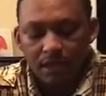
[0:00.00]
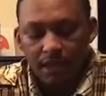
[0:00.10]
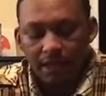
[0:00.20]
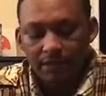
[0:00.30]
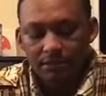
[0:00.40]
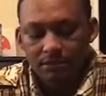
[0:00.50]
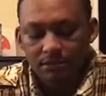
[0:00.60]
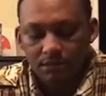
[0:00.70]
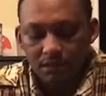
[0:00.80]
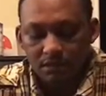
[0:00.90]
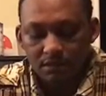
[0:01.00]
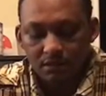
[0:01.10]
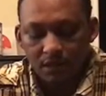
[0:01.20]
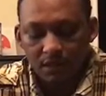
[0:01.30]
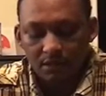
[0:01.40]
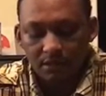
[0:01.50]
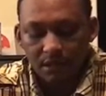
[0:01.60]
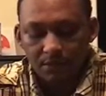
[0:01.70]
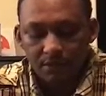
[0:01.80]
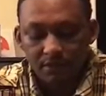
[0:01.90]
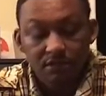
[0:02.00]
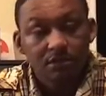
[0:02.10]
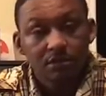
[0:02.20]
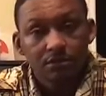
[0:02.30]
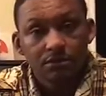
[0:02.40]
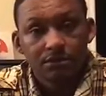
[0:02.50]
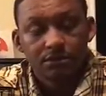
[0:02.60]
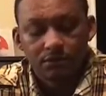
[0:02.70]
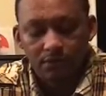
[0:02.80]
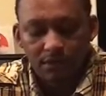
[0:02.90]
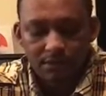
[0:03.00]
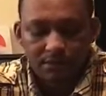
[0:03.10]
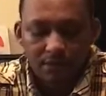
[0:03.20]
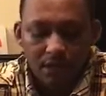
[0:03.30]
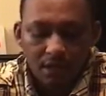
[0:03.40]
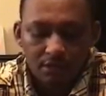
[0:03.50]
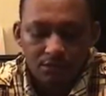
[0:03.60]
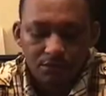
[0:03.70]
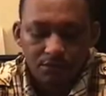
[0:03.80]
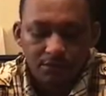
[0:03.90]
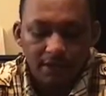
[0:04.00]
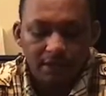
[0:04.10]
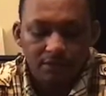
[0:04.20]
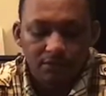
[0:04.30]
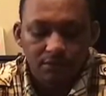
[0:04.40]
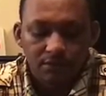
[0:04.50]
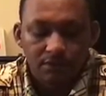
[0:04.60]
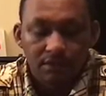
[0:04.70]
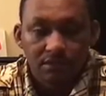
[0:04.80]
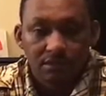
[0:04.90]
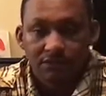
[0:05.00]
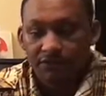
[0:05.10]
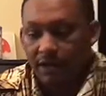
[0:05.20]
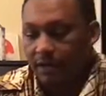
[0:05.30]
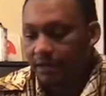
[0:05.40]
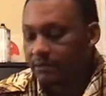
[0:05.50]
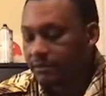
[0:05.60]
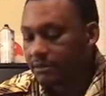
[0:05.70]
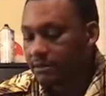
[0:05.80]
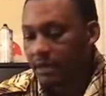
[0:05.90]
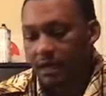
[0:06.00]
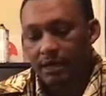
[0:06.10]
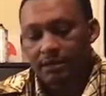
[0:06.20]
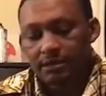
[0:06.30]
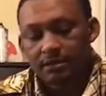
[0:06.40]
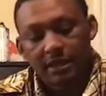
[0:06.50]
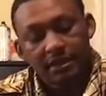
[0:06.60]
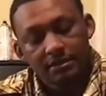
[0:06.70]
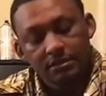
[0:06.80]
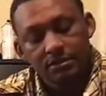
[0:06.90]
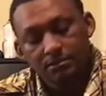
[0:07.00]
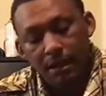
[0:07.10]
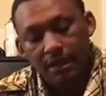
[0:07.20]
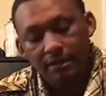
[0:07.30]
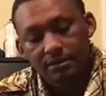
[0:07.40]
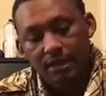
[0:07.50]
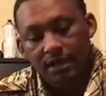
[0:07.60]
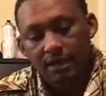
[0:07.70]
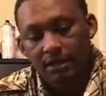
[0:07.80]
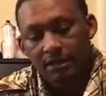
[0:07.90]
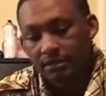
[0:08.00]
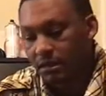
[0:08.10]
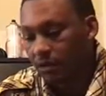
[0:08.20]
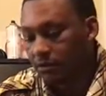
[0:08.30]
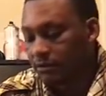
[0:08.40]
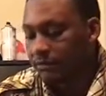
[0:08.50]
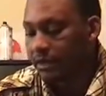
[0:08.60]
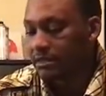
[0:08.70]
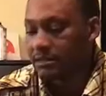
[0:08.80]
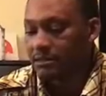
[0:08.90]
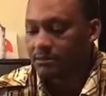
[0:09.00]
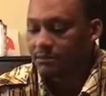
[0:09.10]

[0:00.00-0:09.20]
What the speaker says: And his number is 321-228-1105. And that's by Todd at Dog Grip Racing.